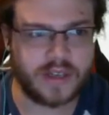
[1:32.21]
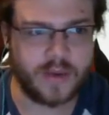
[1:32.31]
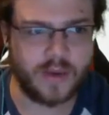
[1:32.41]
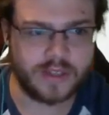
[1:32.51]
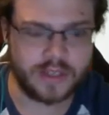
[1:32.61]
The
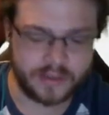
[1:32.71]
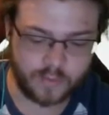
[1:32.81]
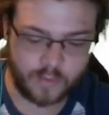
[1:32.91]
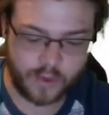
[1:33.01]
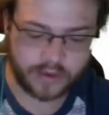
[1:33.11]
question is,
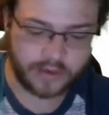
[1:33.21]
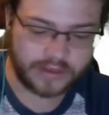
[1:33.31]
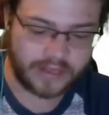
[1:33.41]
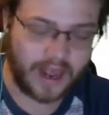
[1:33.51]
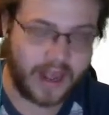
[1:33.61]
what are their
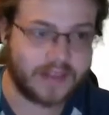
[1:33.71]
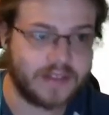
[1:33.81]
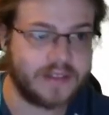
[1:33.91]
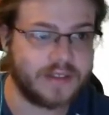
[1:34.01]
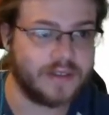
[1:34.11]

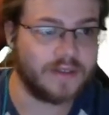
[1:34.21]
attacks?